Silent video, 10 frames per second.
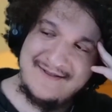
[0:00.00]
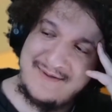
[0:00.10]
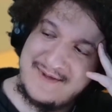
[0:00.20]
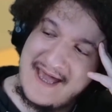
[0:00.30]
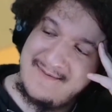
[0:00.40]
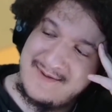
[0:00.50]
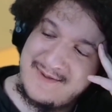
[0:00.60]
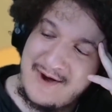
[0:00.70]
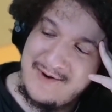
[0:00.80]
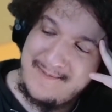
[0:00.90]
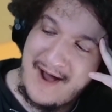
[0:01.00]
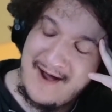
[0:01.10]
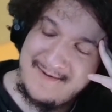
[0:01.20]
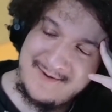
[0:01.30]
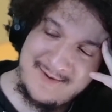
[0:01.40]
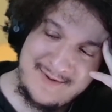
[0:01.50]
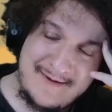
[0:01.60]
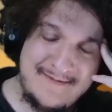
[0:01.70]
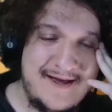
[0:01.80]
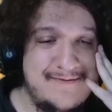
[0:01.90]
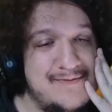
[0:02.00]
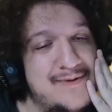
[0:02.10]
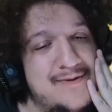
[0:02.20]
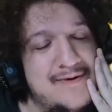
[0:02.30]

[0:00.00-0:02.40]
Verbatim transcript: This game is so abominable sometimes.